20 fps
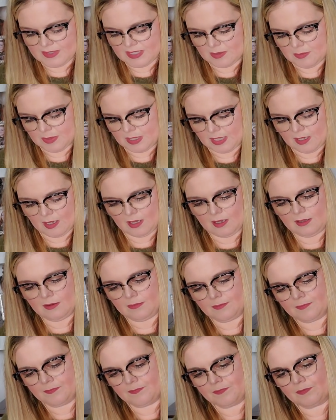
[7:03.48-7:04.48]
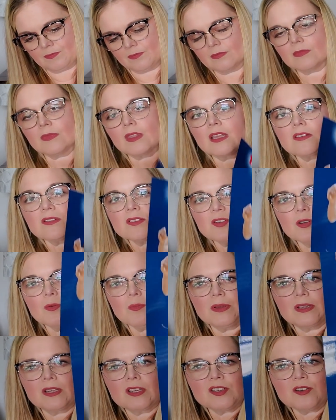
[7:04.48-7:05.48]
Tamika. There's her
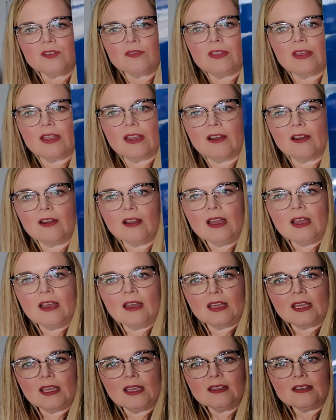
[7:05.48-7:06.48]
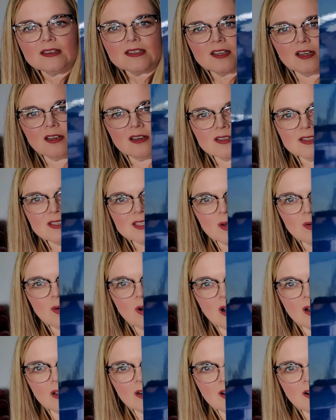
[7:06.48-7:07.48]
picture there. It is also
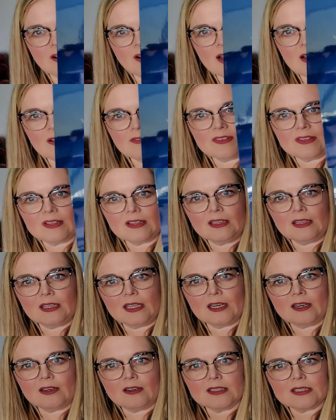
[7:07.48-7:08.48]
autographed. The glare